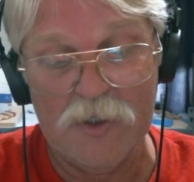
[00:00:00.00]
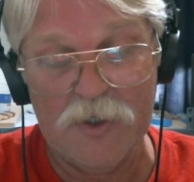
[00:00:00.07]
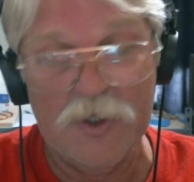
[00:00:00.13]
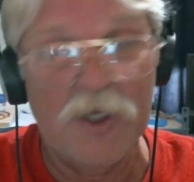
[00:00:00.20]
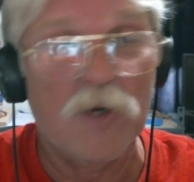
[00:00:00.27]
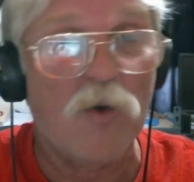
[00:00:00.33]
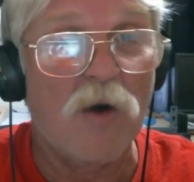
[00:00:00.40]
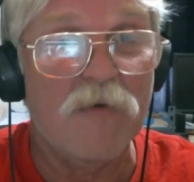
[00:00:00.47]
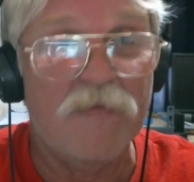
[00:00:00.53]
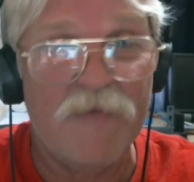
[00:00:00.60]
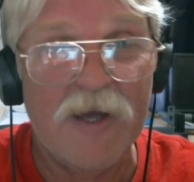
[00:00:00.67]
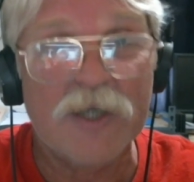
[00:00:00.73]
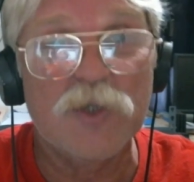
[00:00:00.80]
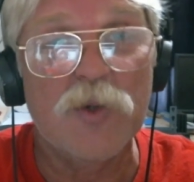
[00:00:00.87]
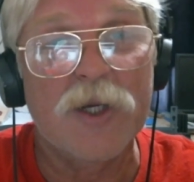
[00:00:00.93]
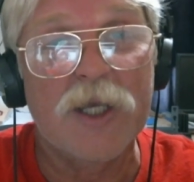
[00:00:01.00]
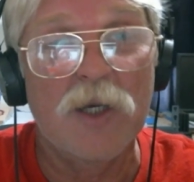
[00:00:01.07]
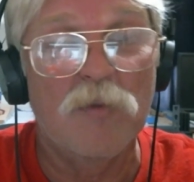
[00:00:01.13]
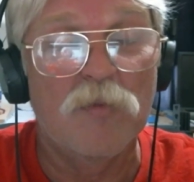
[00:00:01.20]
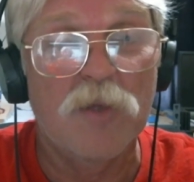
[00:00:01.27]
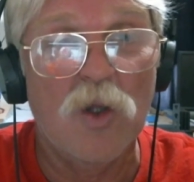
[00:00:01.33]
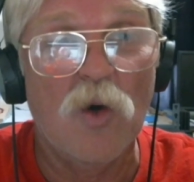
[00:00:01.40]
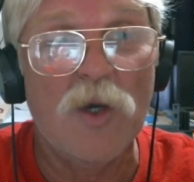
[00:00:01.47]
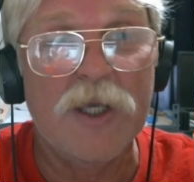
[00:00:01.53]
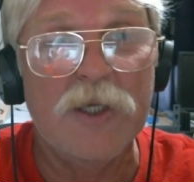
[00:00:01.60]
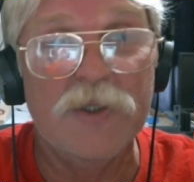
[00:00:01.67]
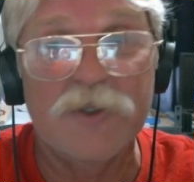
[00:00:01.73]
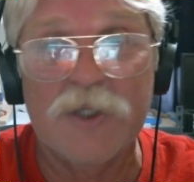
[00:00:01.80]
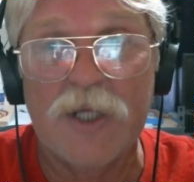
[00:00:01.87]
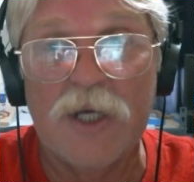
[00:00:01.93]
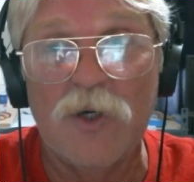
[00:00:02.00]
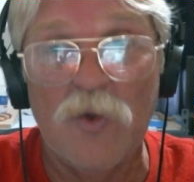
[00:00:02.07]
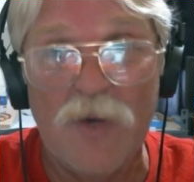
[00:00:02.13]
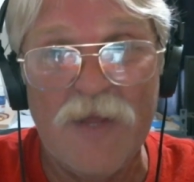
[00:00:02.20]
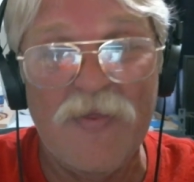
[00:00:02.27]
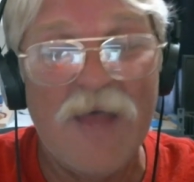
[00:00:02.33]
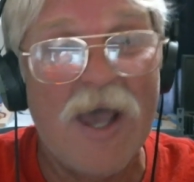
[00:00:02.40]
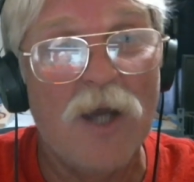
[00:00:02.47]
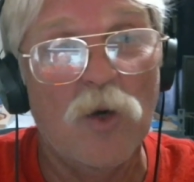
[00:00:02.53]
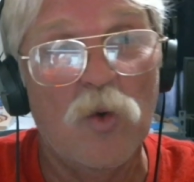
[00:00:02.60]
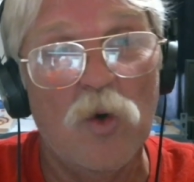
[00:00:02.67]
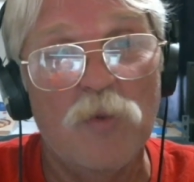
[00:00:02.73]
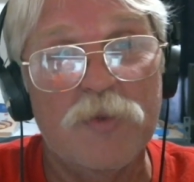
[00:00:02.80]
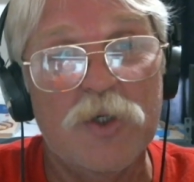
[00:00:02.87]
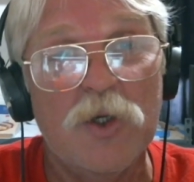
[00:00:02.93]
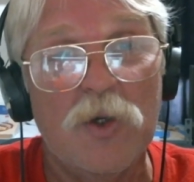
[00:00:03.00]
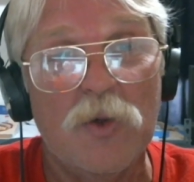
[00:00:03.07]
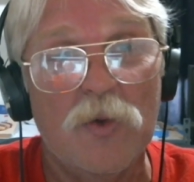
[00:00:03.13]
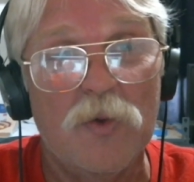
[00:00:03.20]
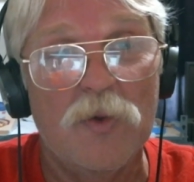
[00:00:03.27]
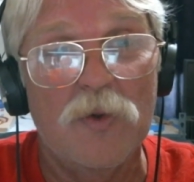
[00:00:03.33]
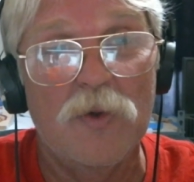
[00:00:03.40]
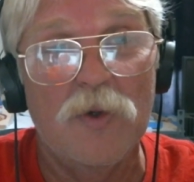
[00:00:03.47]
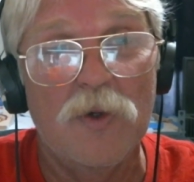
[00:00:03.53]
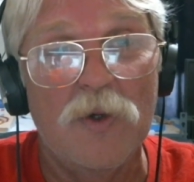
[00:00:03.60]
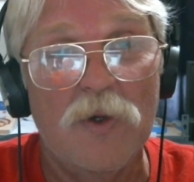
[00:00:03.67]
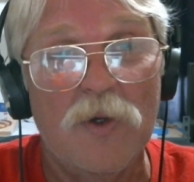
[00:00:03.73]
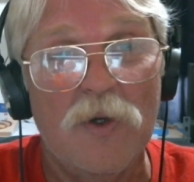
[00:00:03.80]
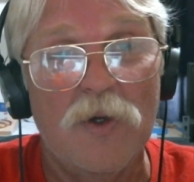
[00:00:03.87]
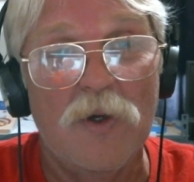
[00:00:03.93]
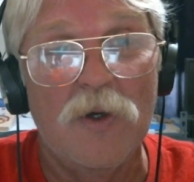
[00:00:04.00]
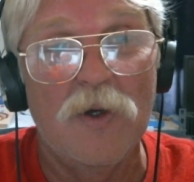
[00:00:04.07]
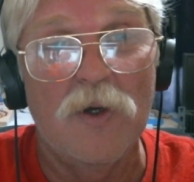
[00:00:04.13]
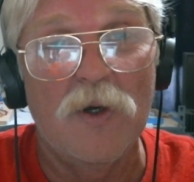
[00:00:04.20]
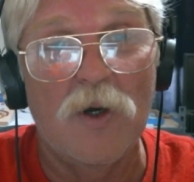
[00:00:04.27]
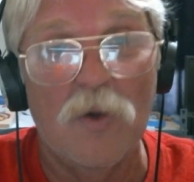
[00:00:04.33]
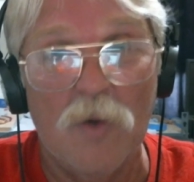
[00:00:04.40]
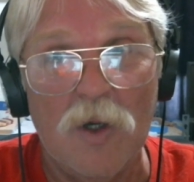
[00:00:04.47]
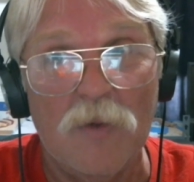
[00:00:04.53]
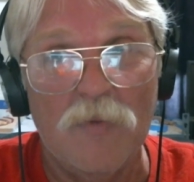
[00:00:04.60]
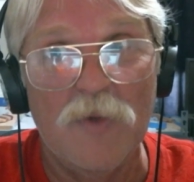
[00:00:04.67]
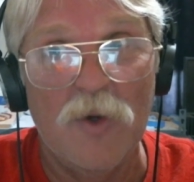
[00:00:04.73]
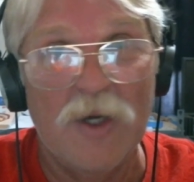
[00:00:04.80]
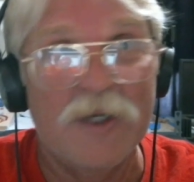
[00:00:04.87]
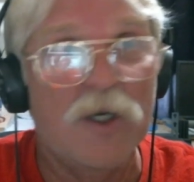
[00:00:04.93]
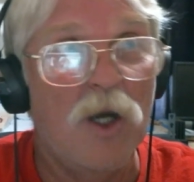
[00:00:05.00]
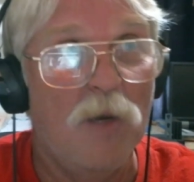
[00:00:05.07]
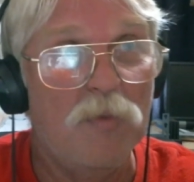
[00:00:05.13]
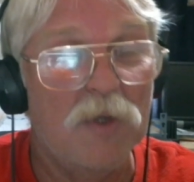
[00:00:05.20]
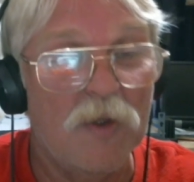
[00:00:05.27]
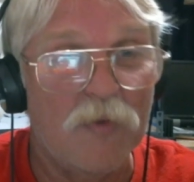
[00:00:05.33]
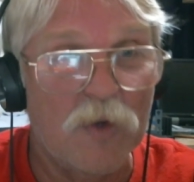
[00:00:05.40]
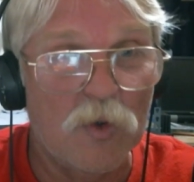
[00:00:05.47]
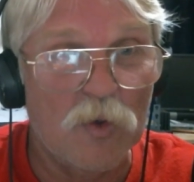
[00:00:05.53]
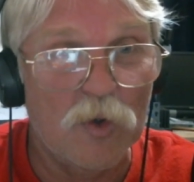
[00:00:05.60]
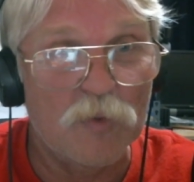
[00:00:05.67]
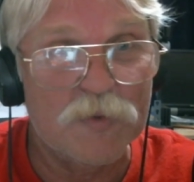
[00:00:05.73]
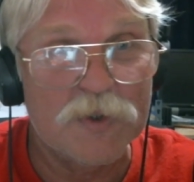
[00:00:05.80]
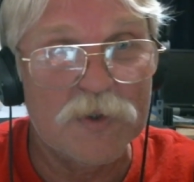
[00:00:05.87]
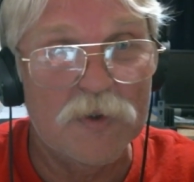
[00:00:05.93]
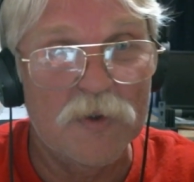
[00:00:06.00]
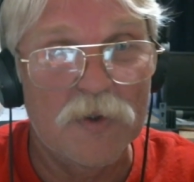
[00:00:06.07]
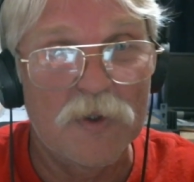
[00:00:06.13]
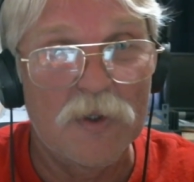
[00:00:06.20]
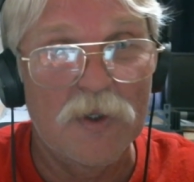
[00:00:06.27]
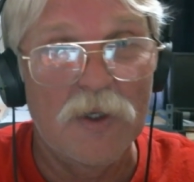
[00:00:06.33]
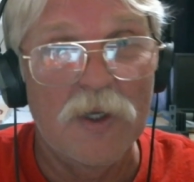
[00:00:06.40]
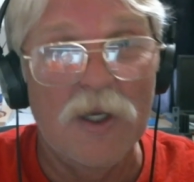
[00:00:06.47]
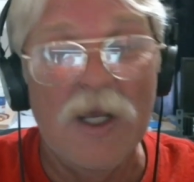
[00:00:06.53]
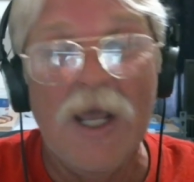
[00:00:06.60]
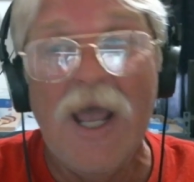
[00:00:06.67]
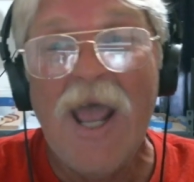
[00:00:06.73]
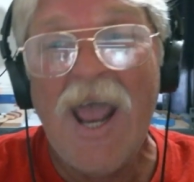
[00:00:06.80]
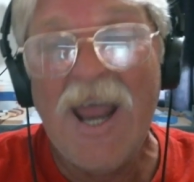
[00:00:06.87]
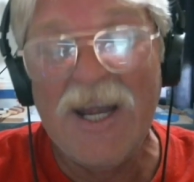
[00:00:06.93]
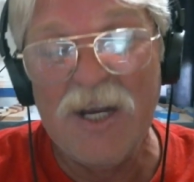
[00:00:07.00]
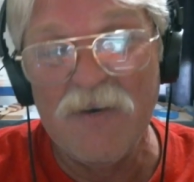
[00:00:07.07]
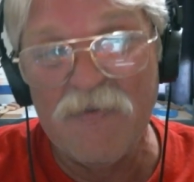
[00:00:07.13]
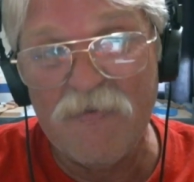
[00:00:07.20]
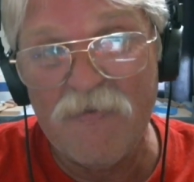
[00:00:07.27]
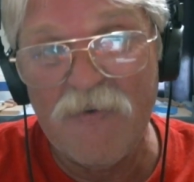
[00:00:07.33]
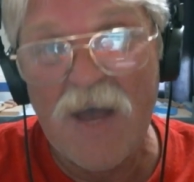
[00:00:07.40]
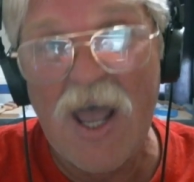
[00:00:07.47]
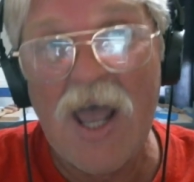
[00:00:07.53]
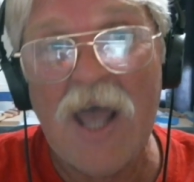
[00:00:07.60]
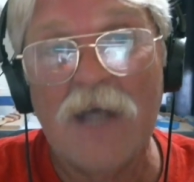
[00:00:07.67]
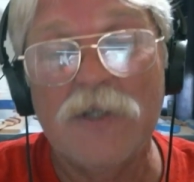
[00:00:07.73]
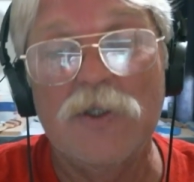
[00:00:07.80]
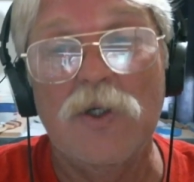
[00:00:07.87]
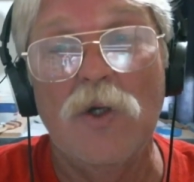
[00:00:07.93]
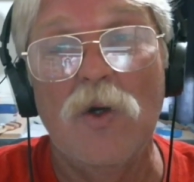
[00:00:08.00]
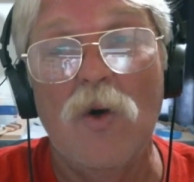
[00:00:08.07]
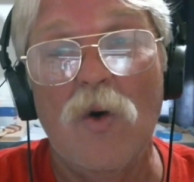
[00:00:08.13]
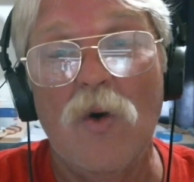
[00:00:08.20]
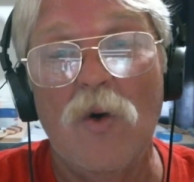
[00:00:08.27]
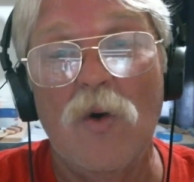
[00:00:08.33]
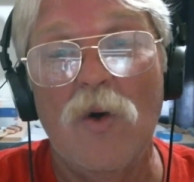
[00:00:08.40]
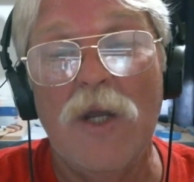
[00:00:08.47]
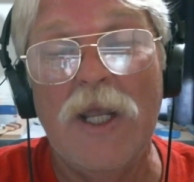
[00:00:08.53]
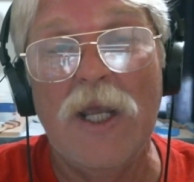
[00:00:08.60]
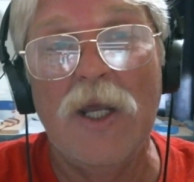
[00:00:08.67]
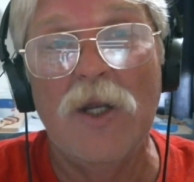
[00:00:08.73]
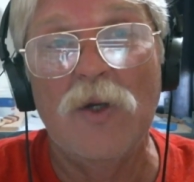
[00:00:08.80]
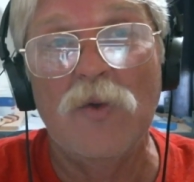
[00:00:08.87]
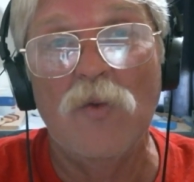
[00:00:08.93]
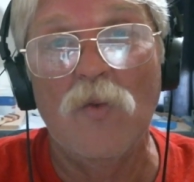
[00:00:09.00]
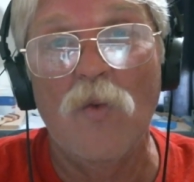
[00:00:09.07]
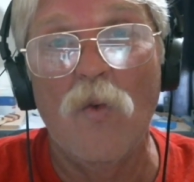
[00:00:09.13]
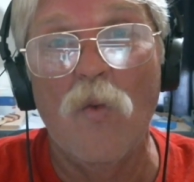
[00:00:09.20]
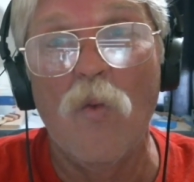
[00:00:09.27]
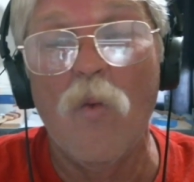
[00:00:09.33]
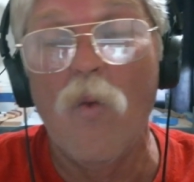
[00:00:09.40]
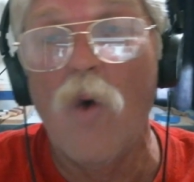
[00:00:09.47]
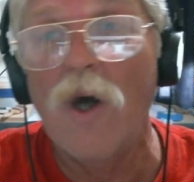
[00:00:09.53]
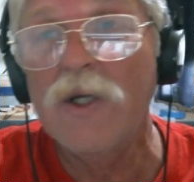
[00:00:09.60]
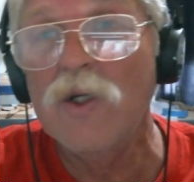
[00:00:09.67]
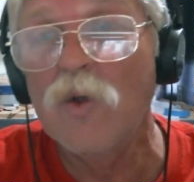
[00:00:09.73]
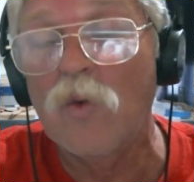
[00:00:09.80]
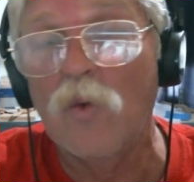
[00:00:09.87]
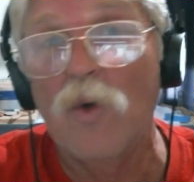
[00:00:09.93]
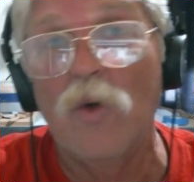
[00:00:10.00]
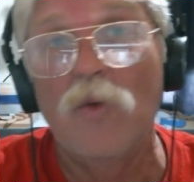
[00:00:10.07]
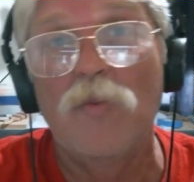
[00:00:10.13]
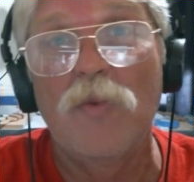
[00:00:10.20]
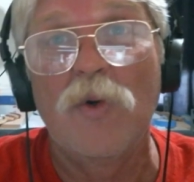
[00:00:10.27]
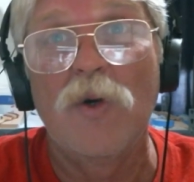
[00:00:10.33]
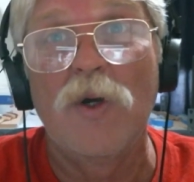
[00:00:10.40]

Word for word: there are Vectric employees that are in that group too. or well, in a couple of the groups. And in fact, in one group,